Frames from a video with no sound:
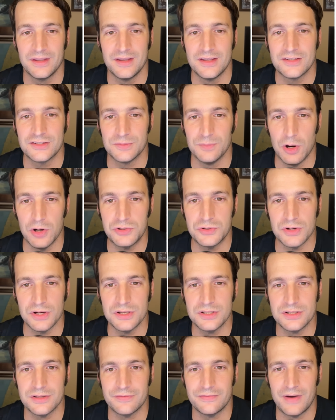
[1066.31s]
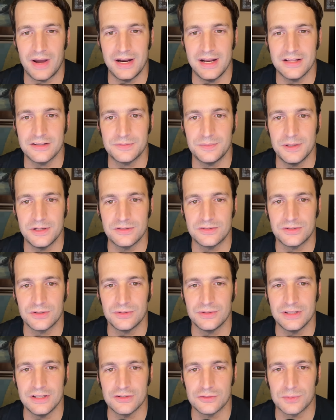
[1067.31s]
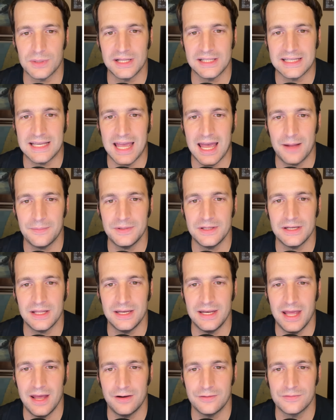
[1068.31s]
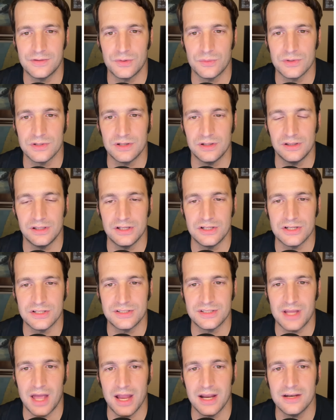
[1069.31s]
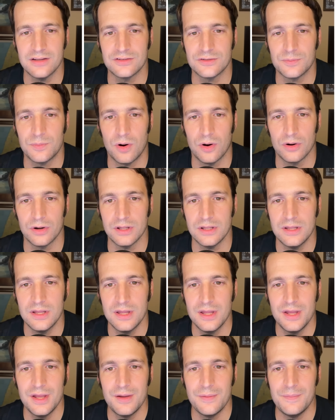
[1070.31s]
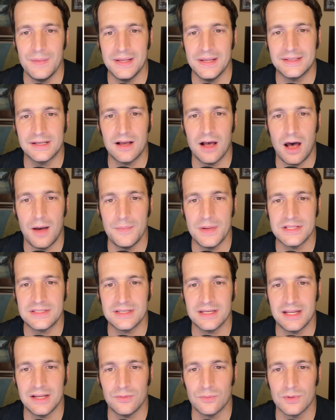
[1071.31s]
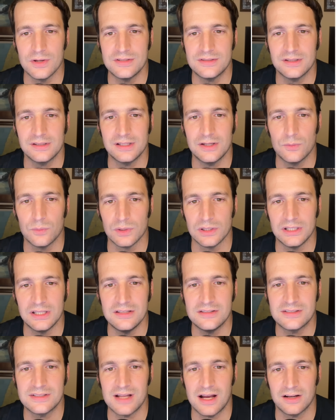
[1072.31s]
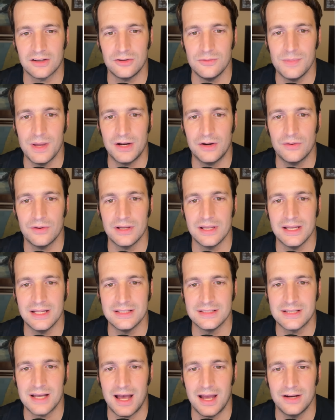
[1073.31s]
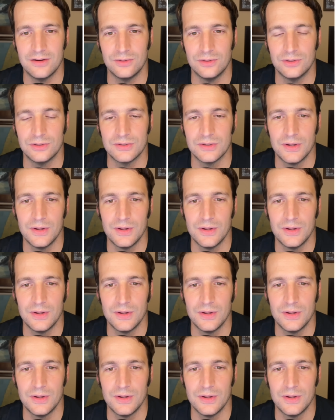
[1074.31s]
Smotrich, the finance minister in the Israeli cabinet and head of the Religious Zionism Party, made the comments in a recently released documentary entitled